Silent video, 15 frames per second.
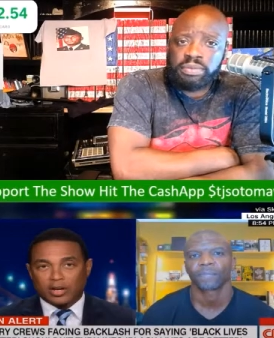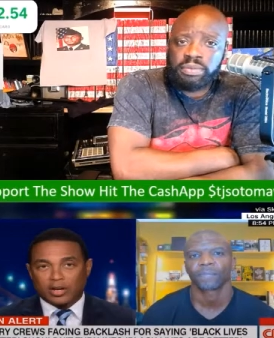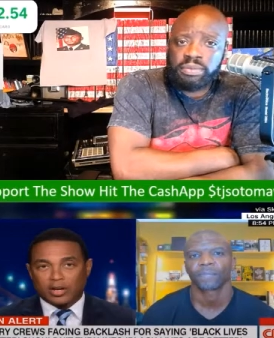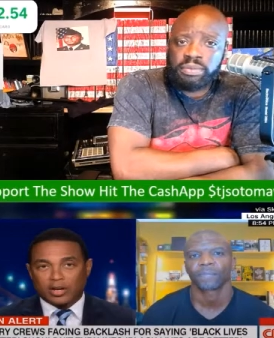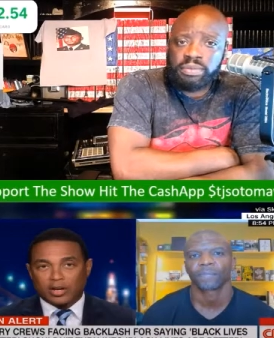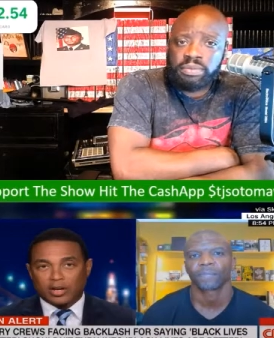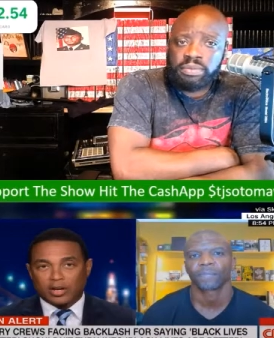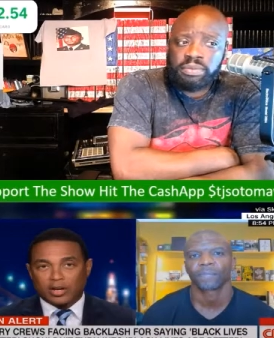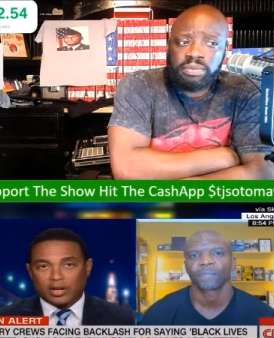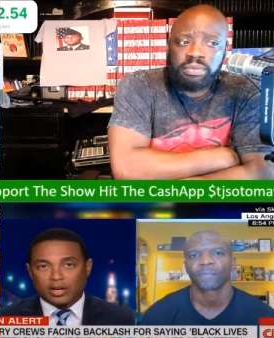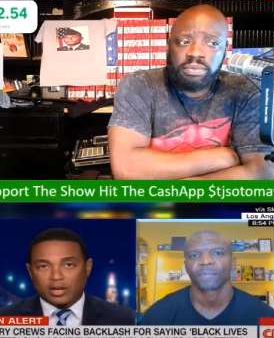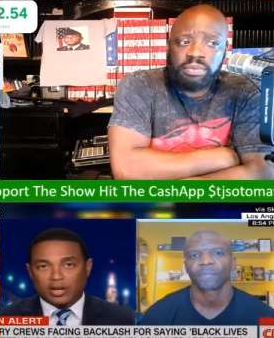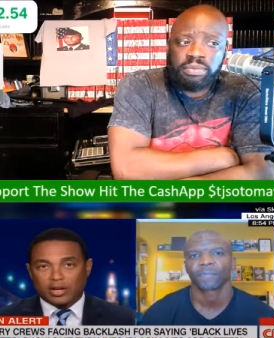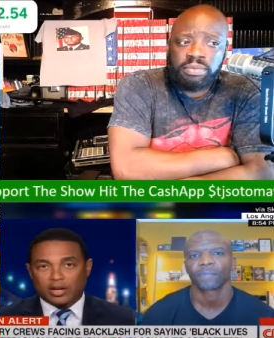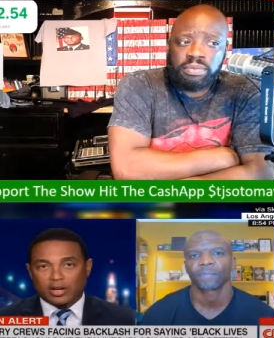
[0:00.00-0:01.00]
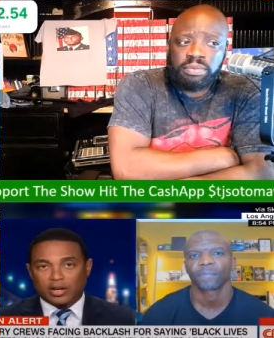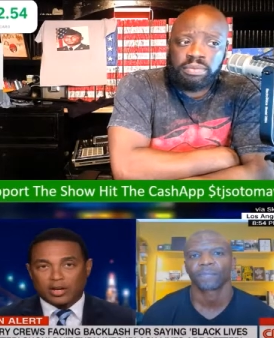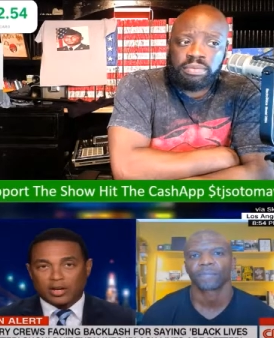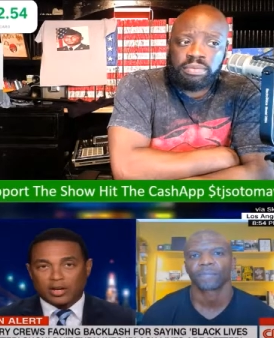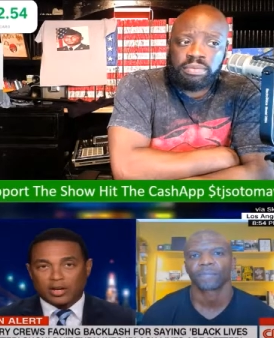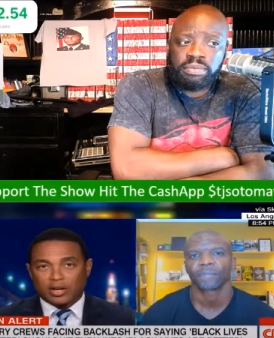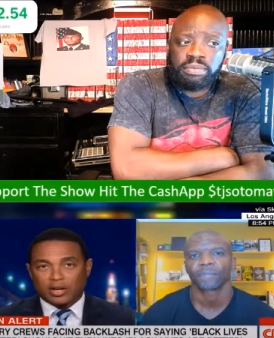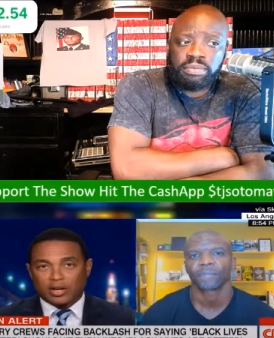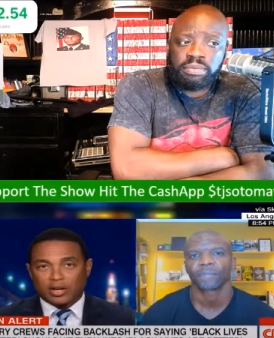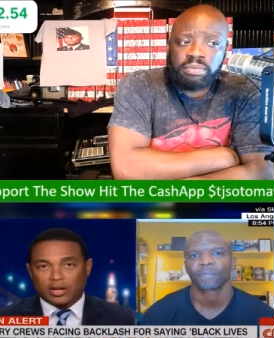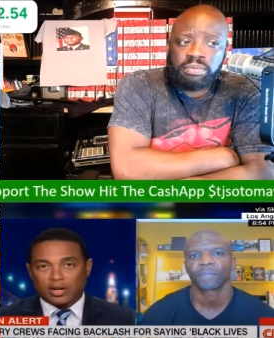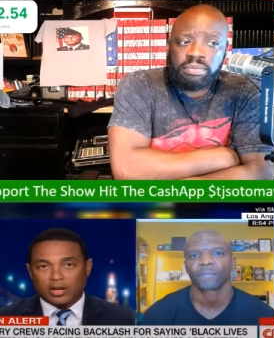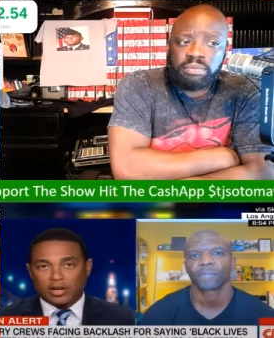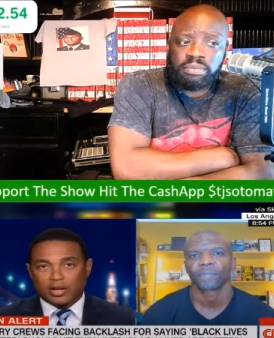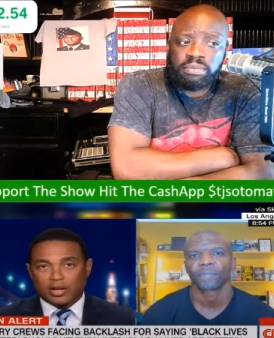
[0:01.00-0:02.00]

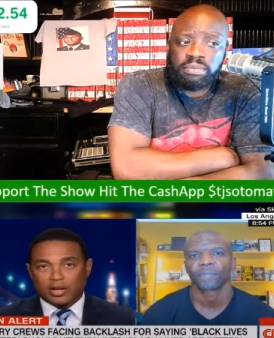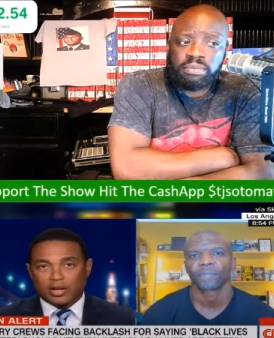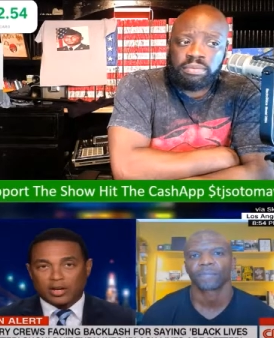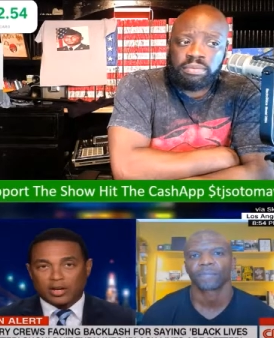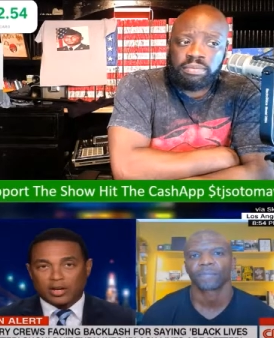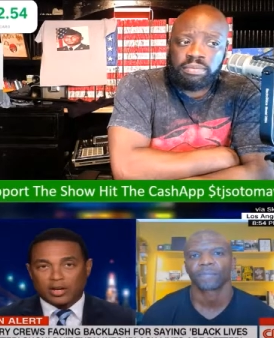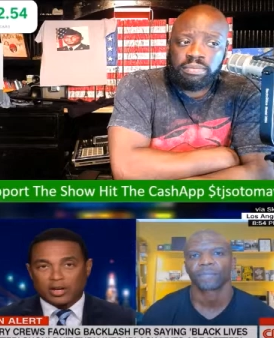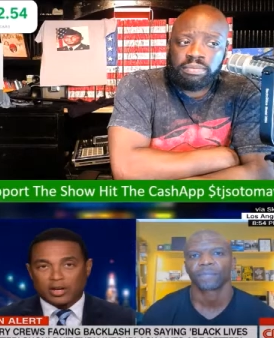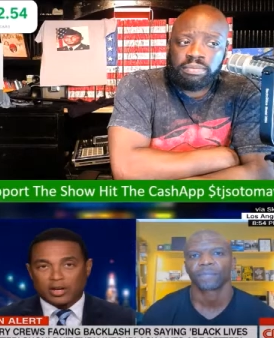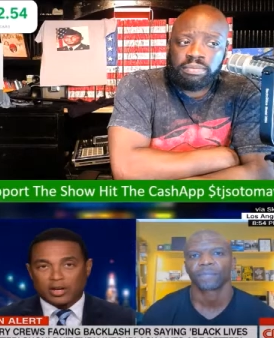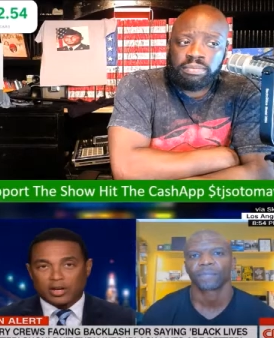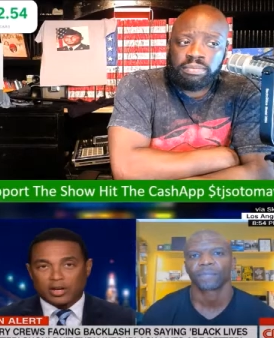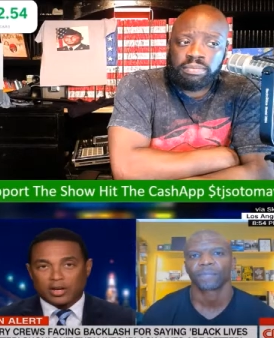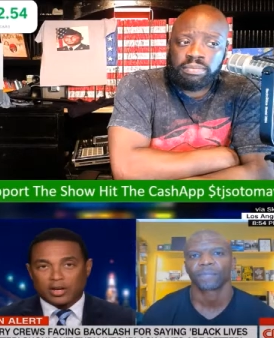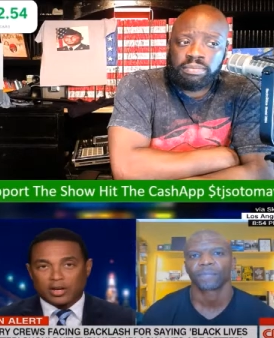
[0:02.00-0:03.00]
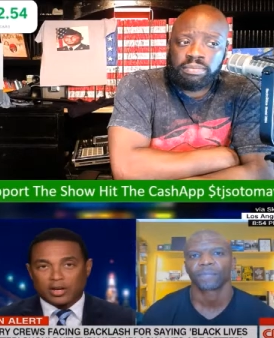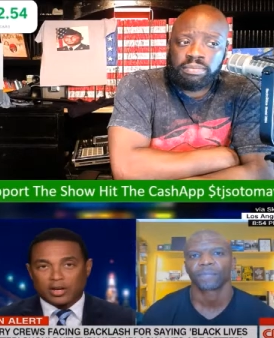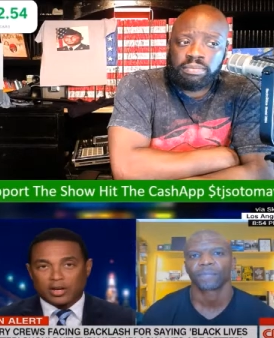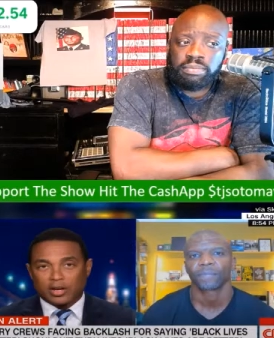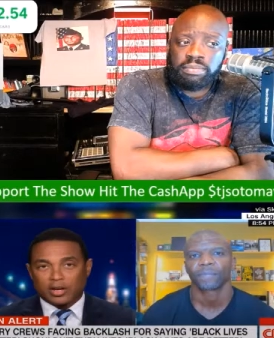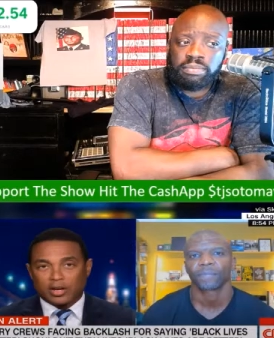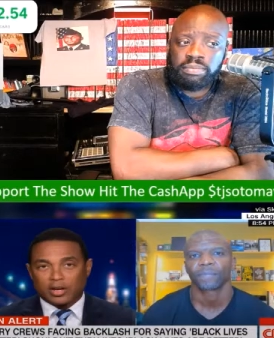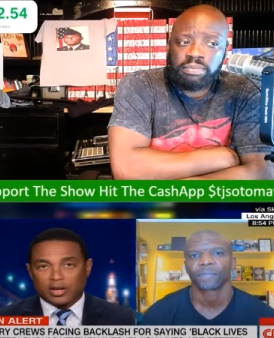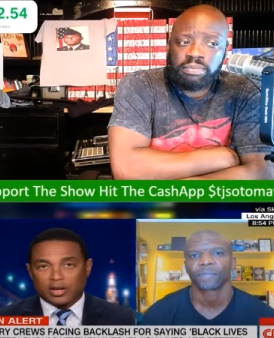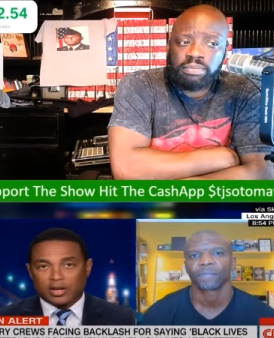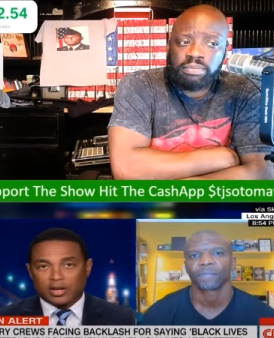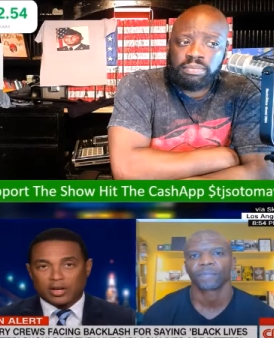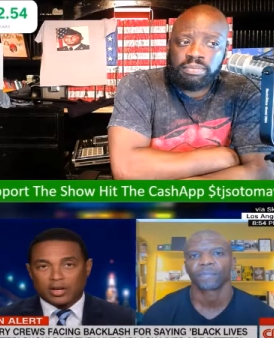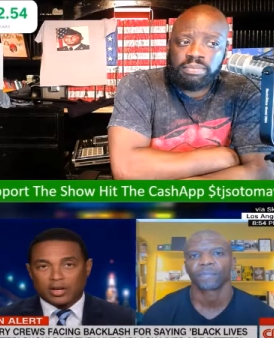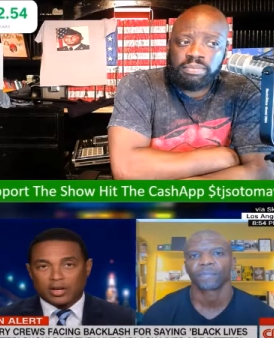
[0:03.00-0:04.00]

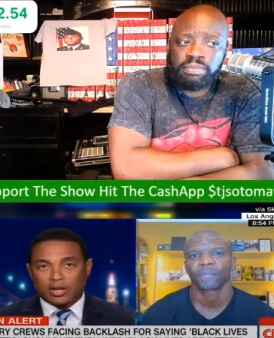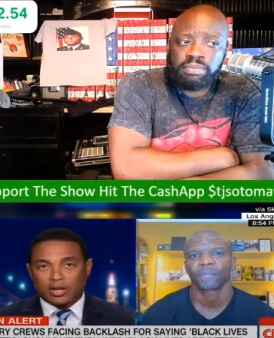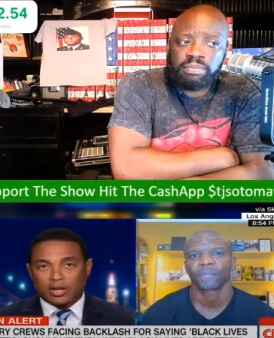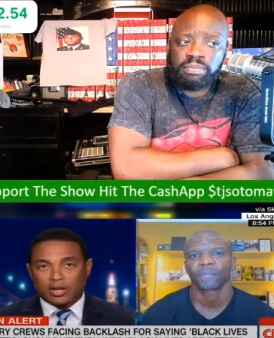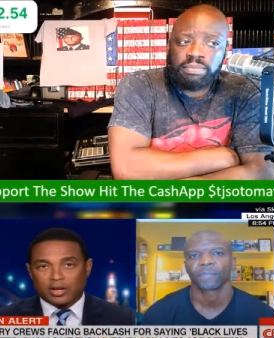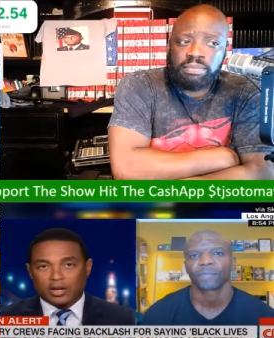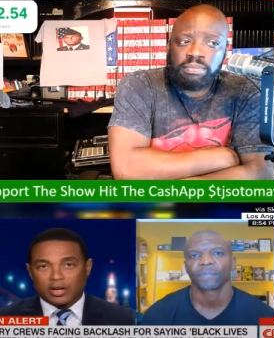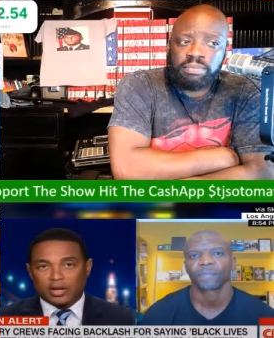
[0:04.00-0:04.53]
(no one is talking)